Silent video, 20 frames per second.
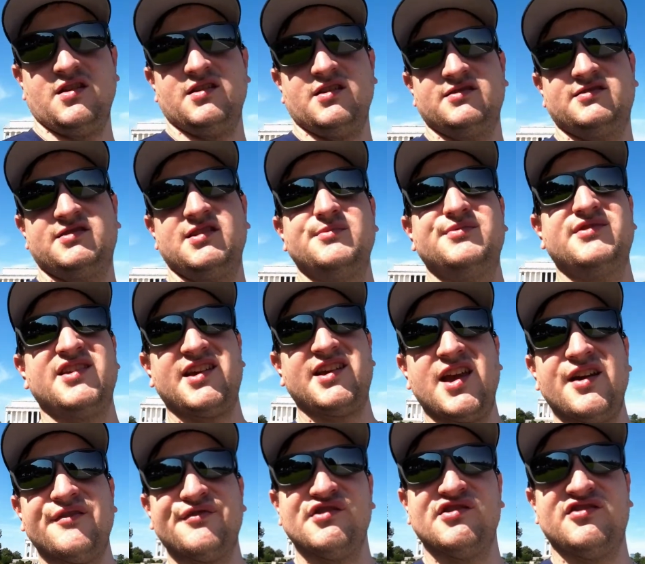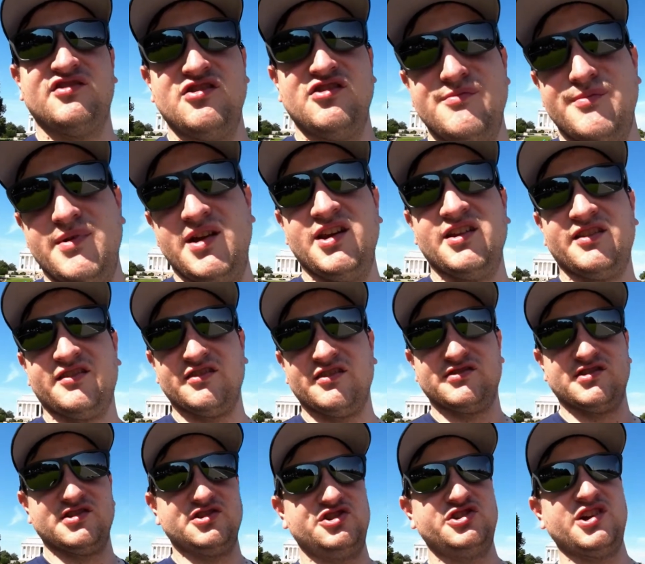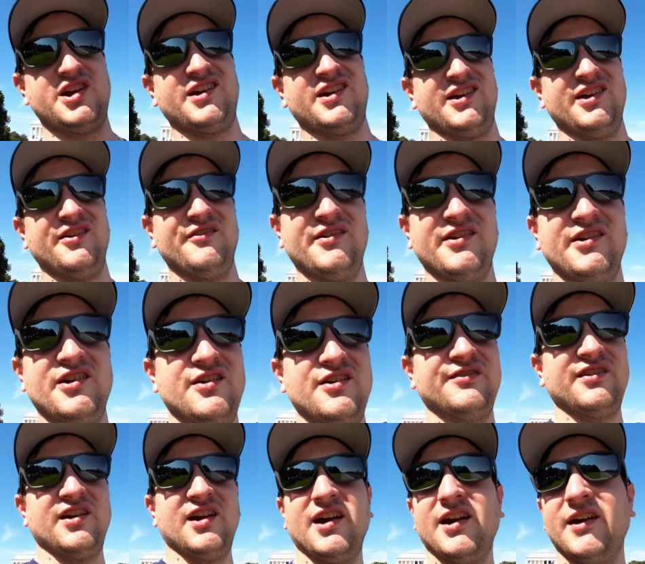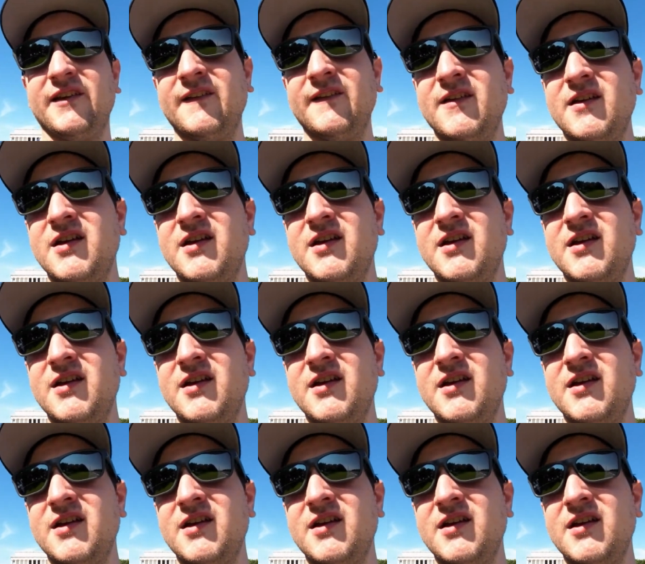Seems like every 2 minutes there's a jet going overhead.